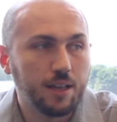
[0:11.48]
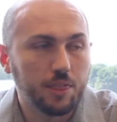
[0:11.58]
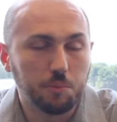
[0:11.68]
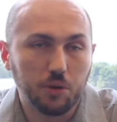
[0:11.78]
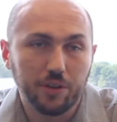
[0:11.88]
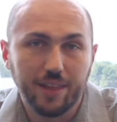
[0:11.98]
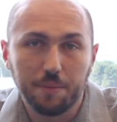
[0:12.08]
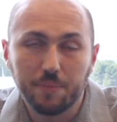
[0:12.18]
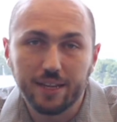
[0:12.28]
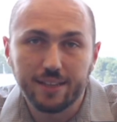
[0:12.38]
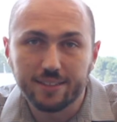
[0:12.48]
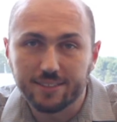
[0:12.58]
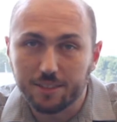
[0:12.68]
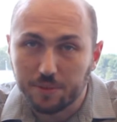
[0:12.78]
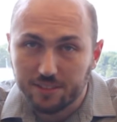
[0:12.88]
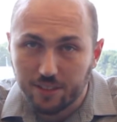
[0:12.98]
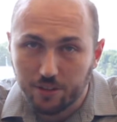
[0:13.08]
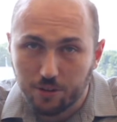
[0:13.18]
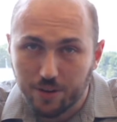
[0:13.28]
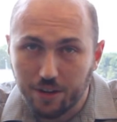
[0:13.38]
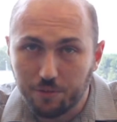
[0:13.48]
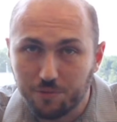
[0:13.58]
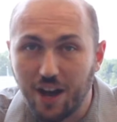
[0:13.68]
The bulk of that meeting is going to be centered around